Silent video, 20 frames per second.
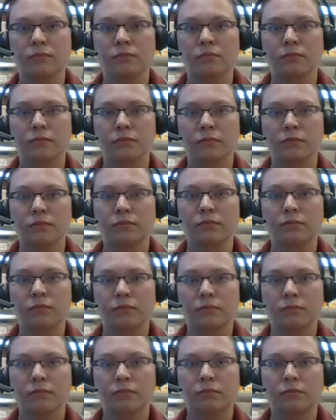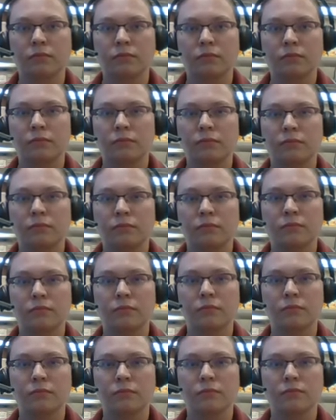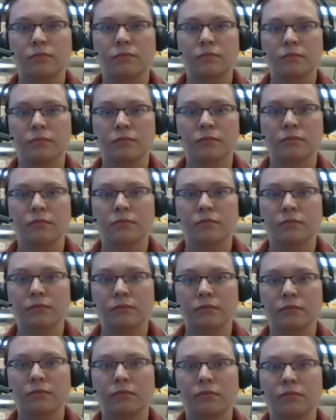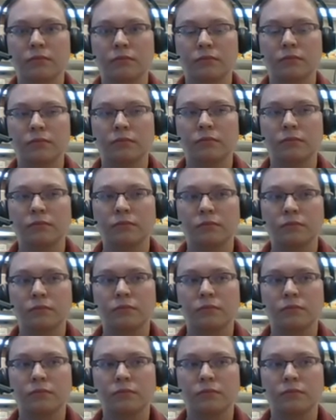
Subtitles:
This person isn't speaking.